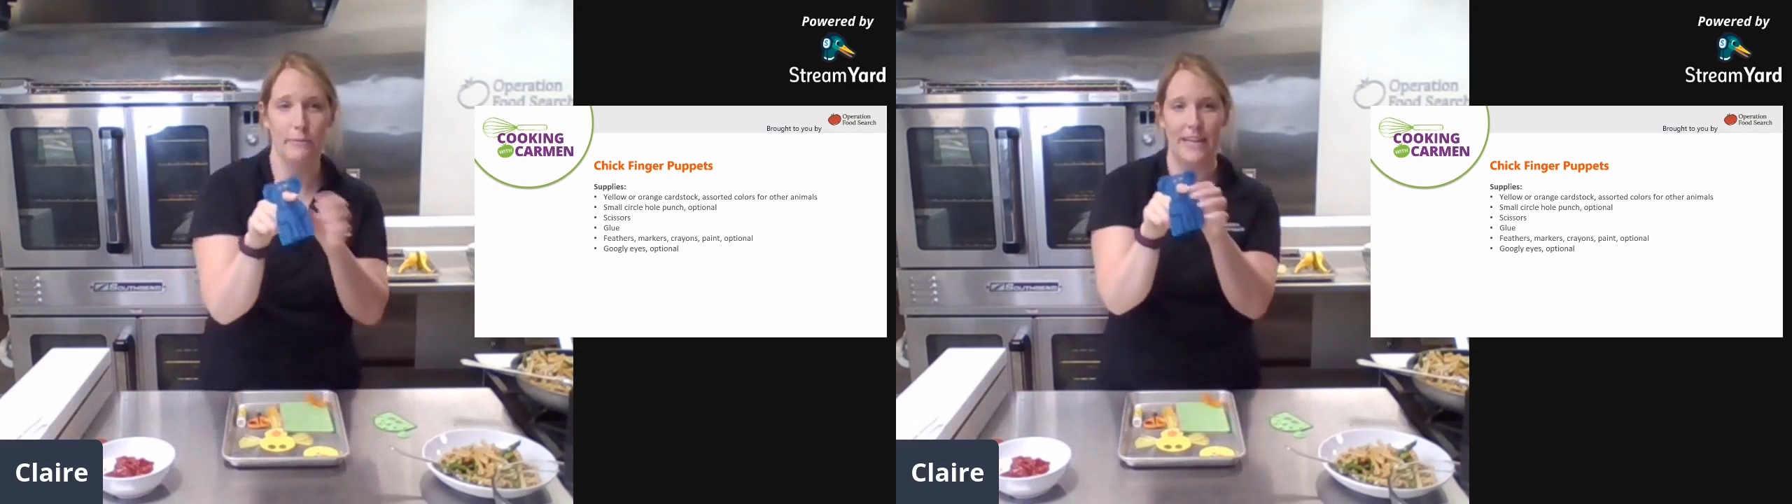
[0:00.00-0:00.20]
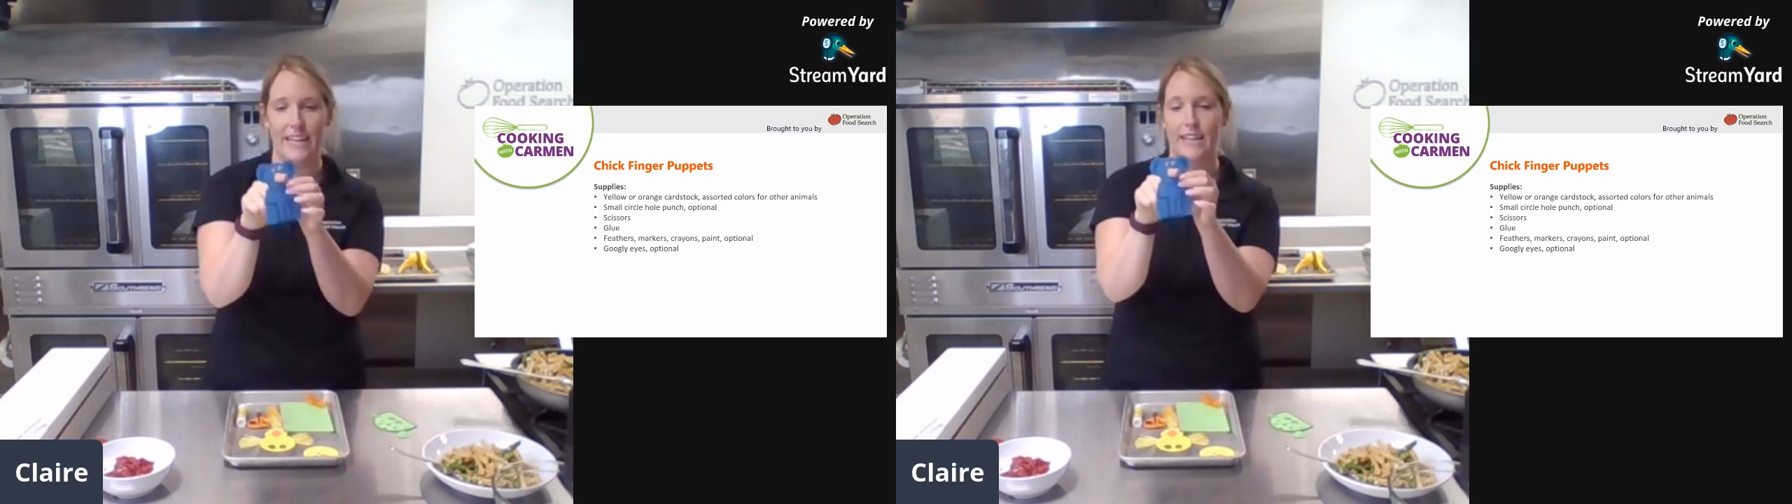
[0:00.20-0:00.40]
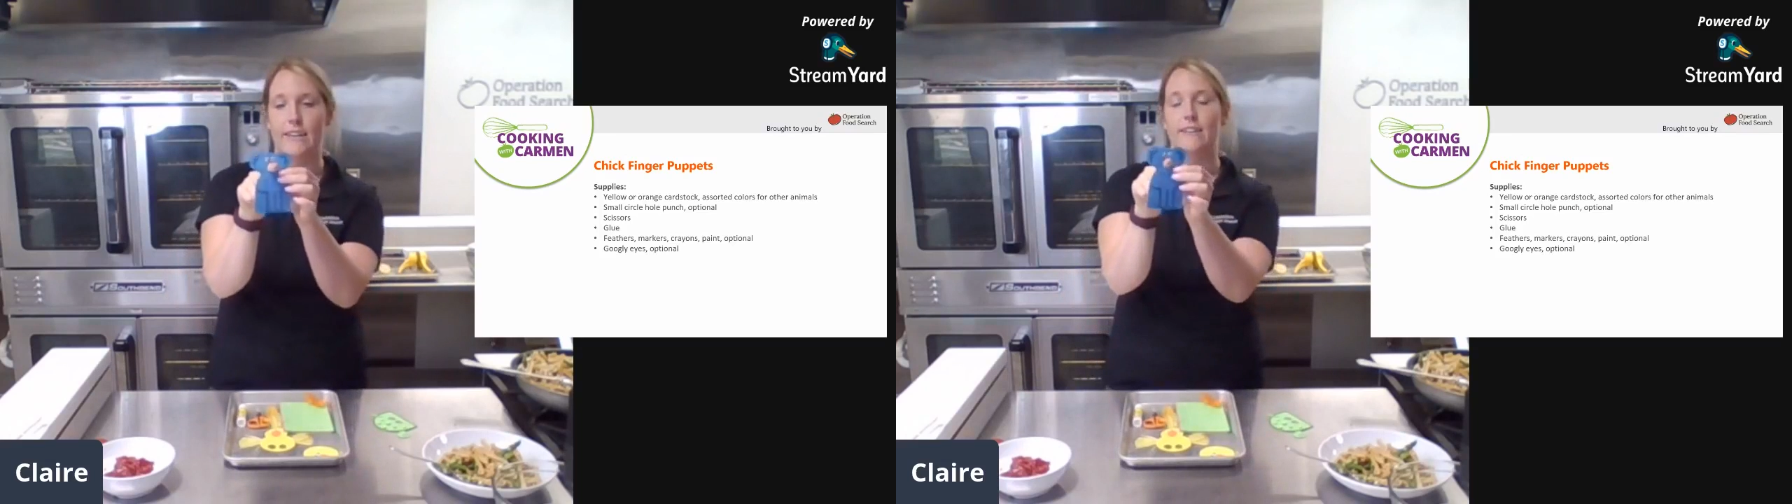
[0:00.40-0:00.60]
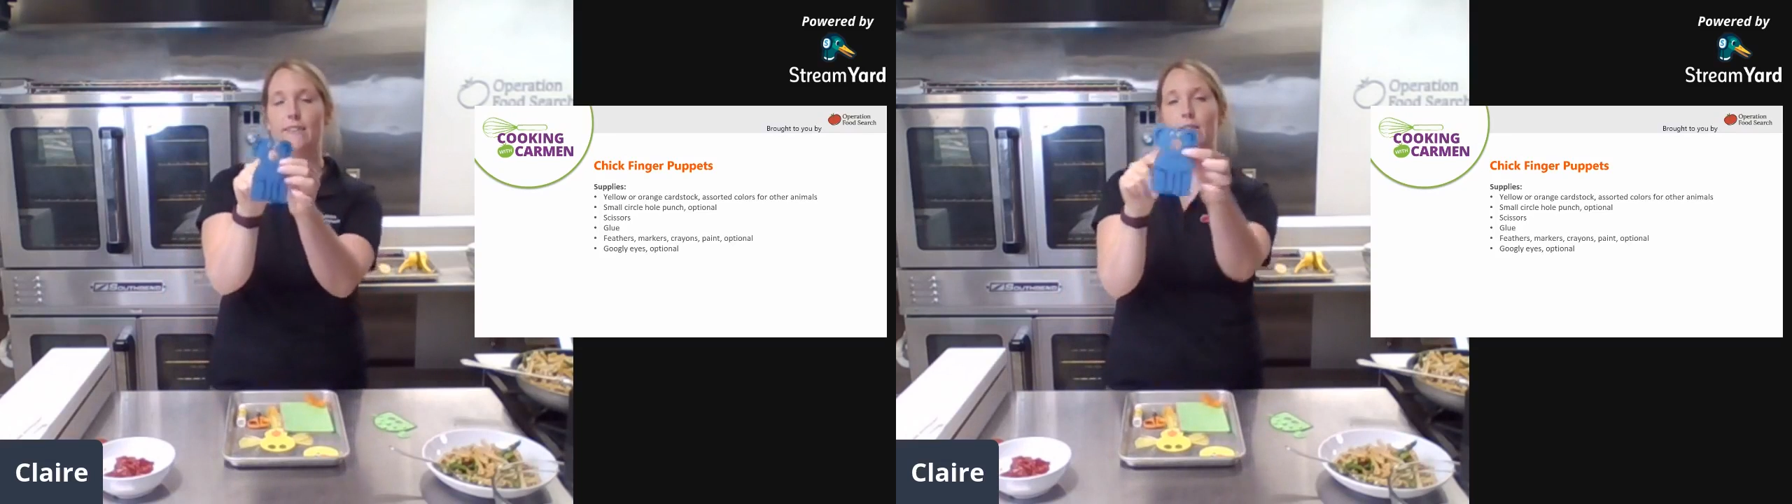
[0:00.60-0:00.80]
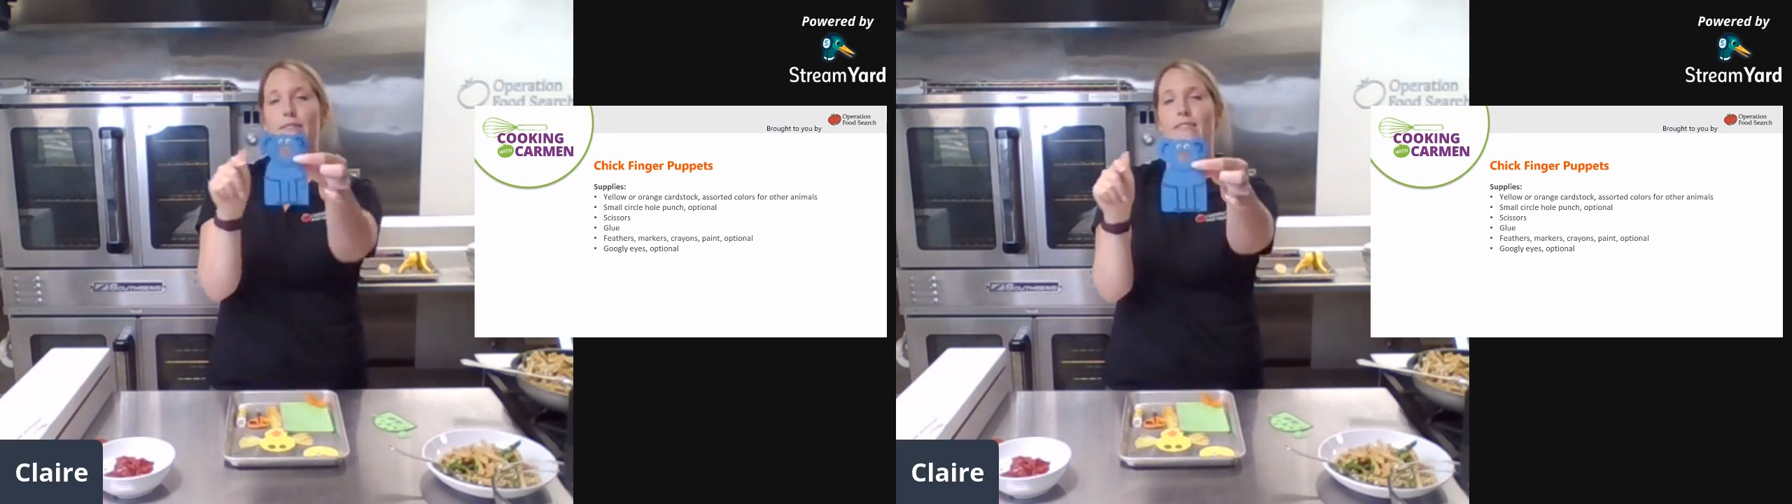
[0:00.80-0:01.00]
mean,
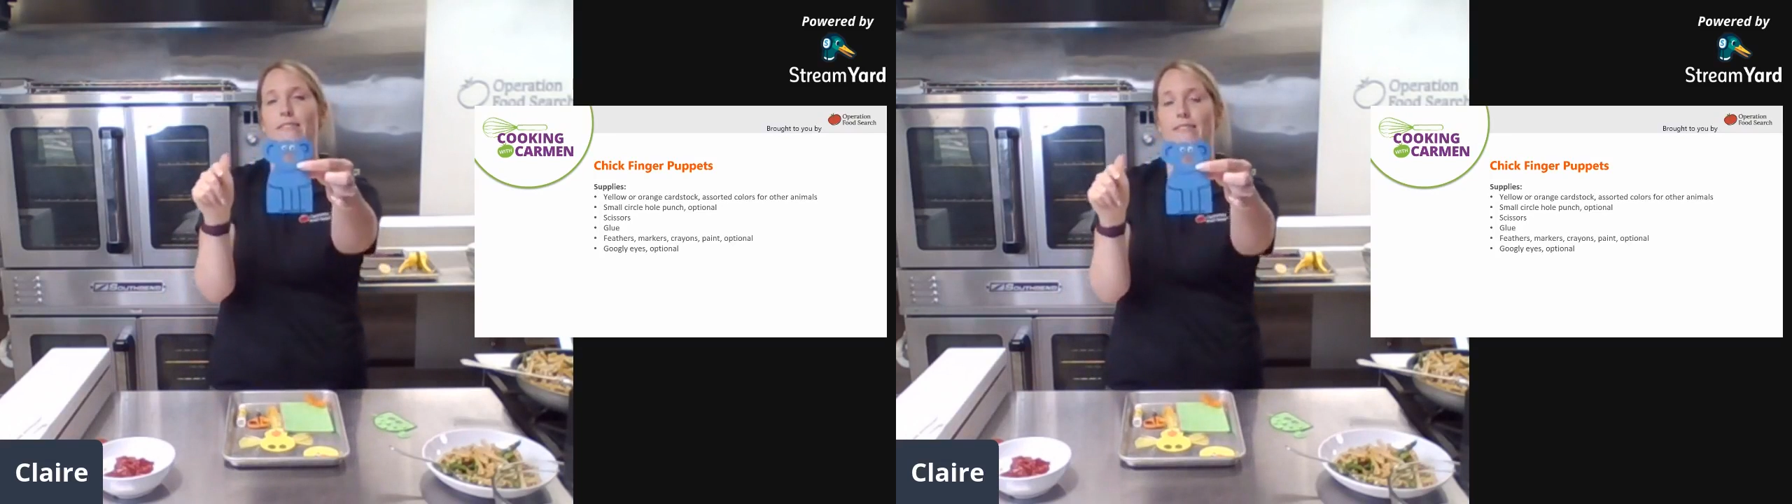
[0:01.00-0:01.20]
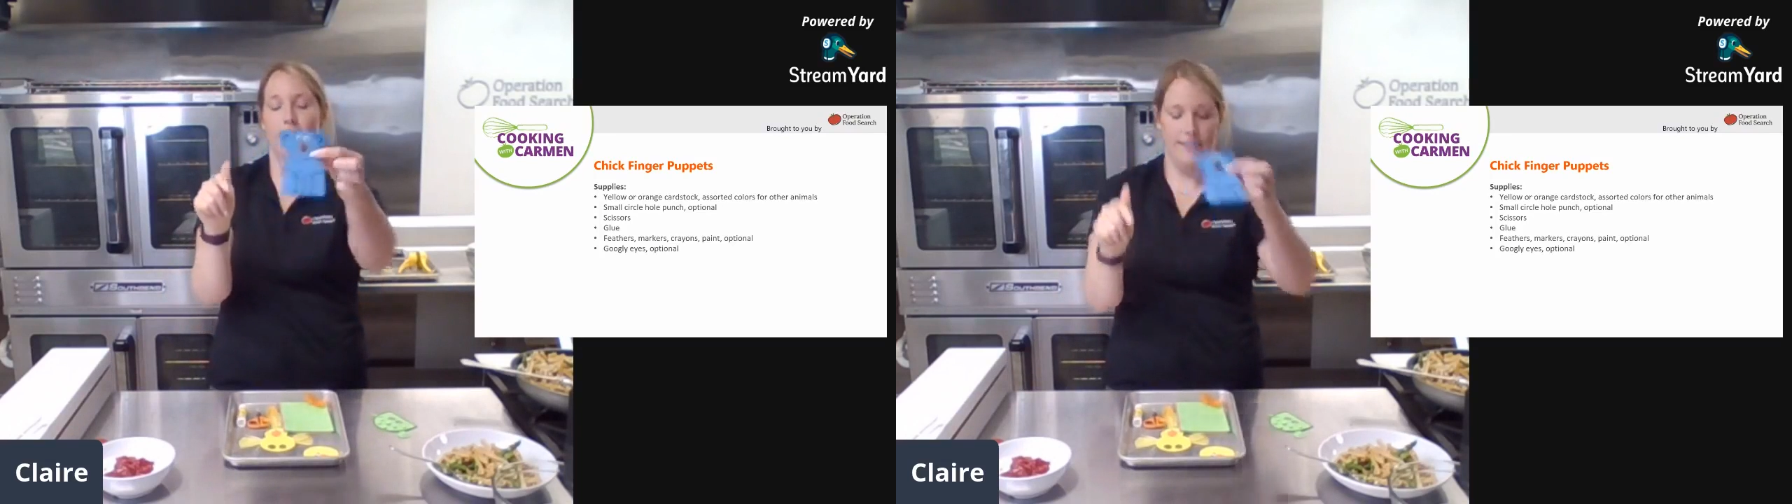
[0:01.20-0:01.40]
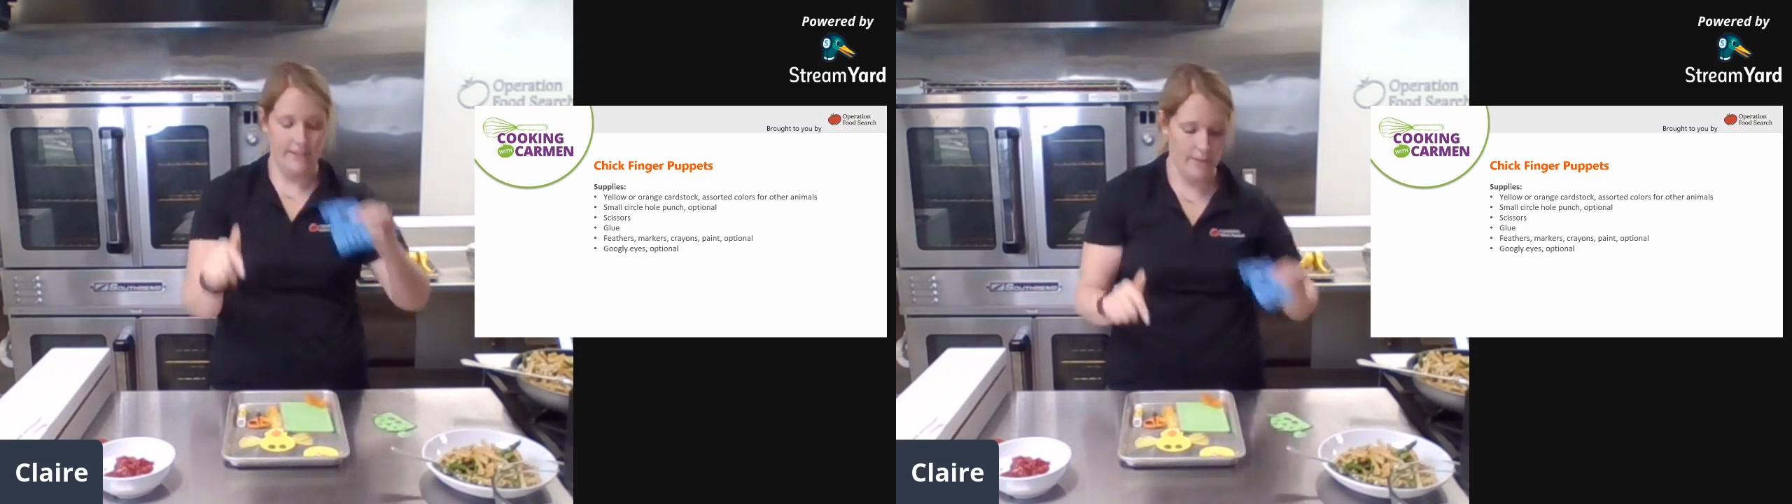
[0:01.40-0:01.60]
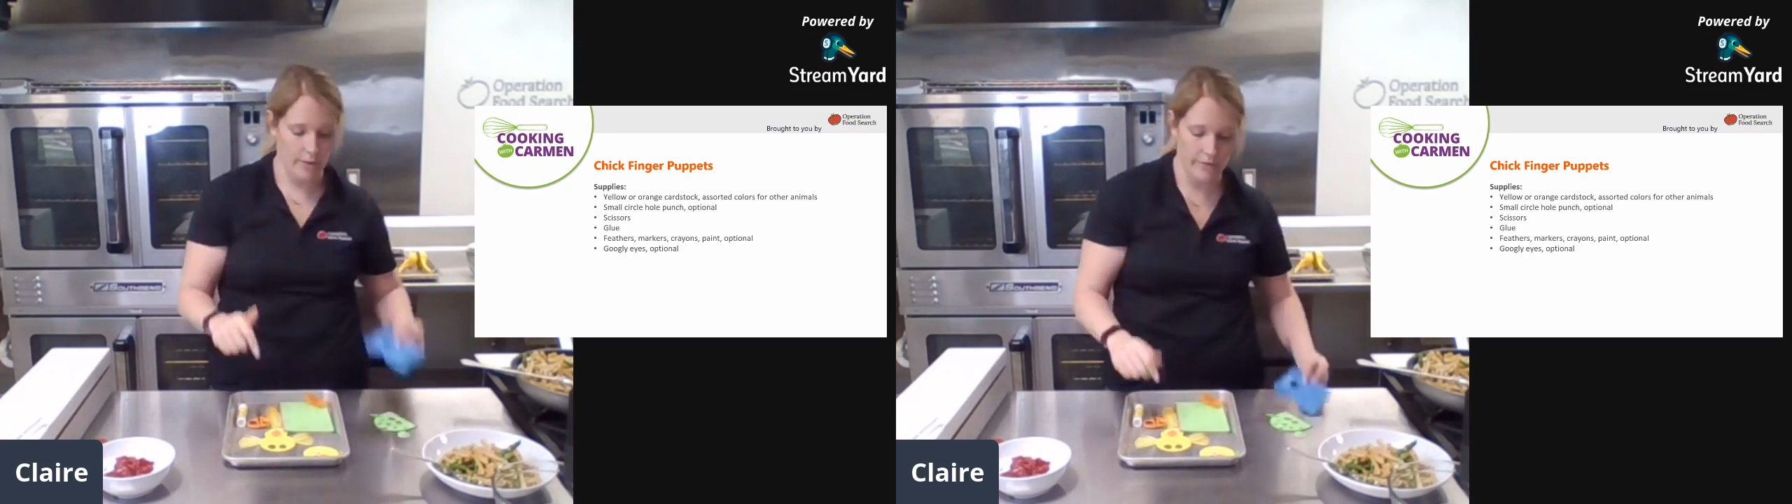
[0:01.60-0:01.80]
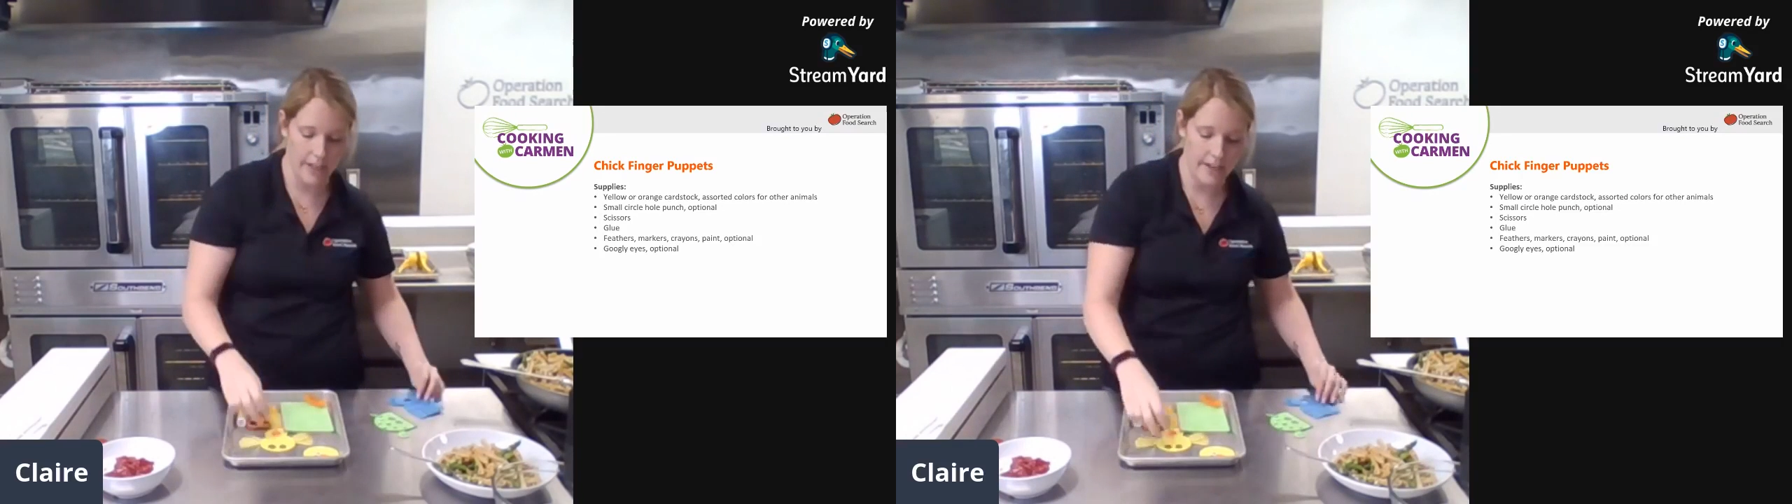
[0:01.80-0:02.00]
so
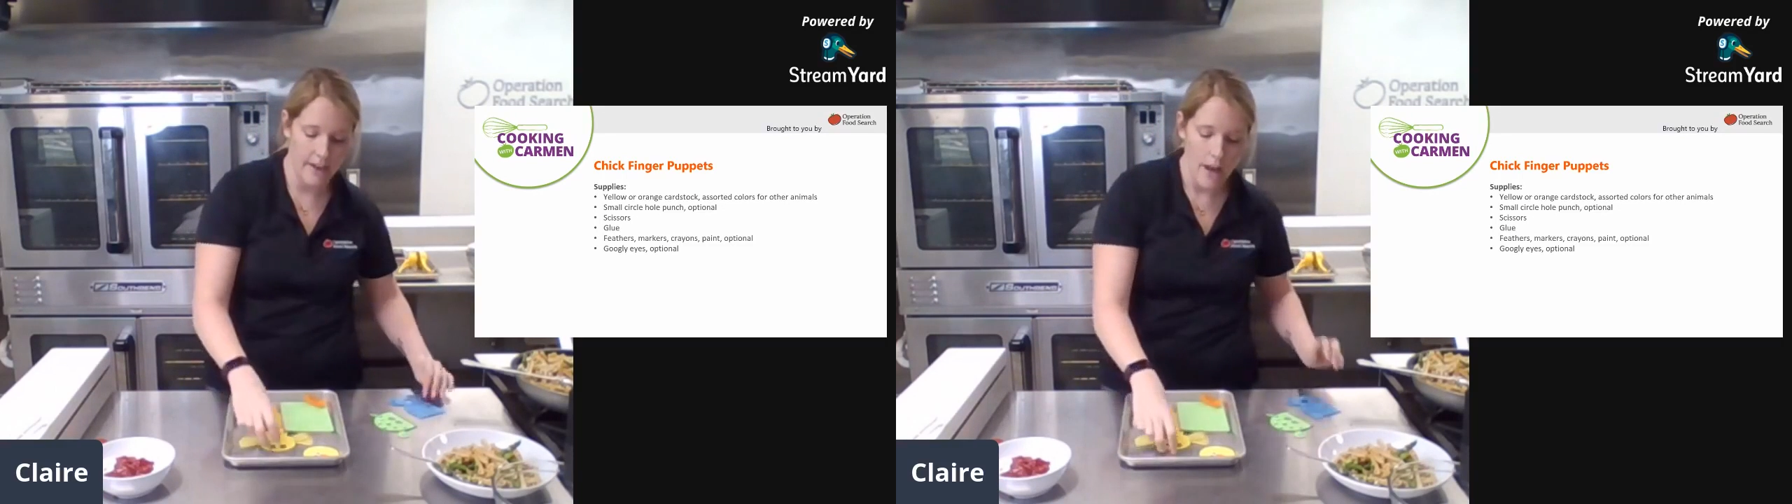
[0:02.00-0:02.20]
fun.